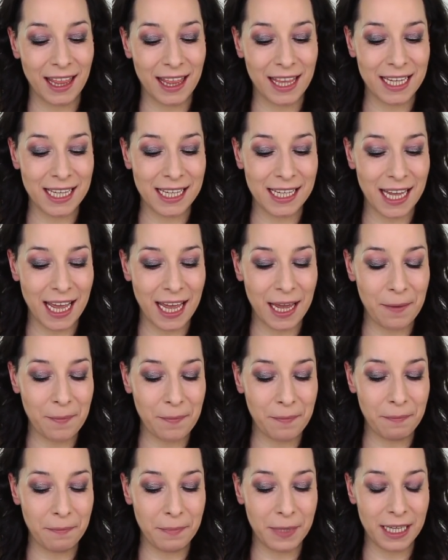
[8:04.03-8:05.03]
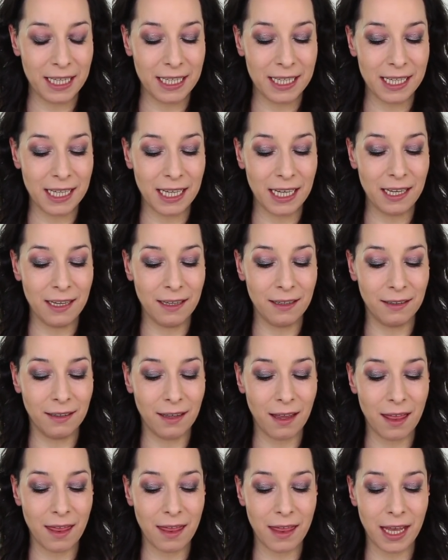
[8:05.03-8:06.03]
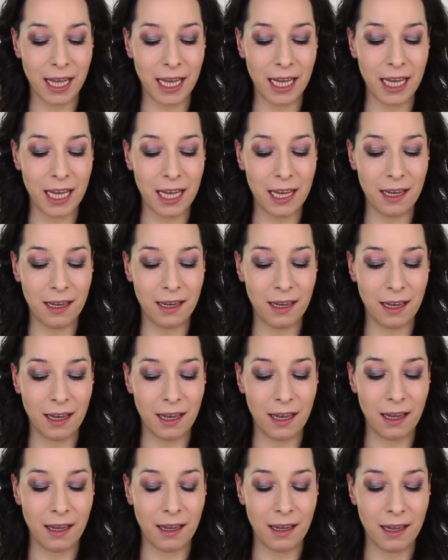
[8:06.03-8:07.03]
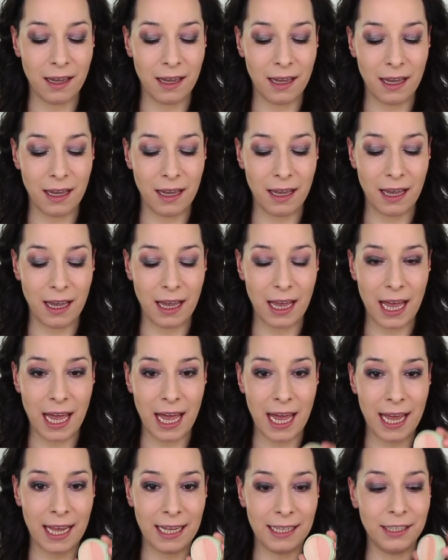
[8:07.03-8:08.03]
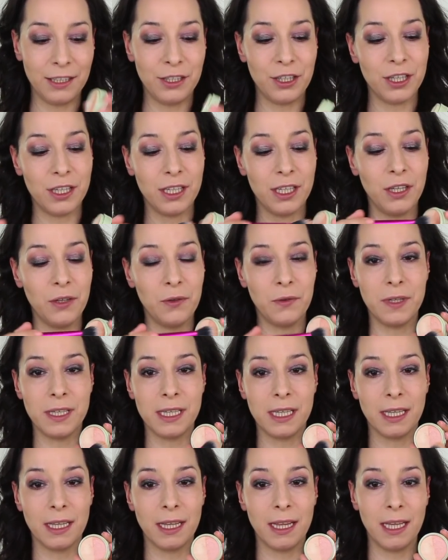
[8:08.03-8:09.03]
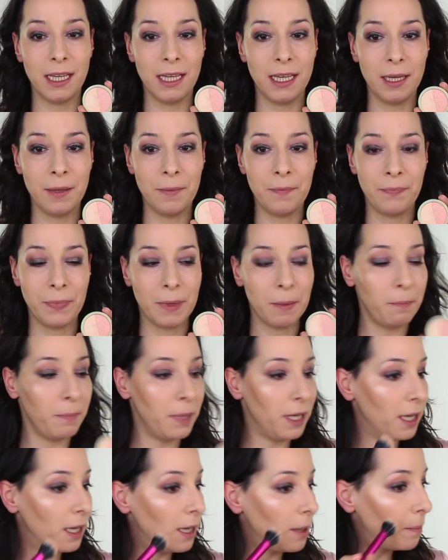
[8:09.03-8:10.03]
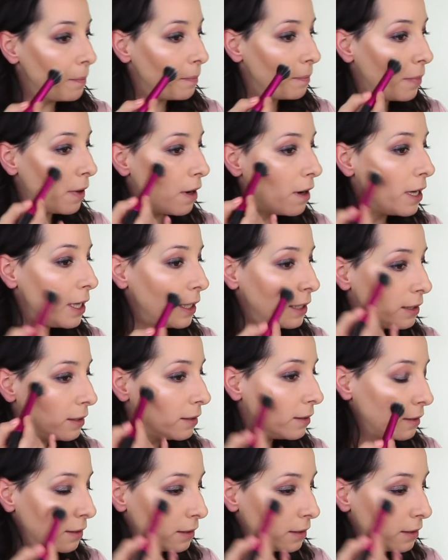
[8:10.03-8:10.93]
the same Pixie thingy and just use the pinky part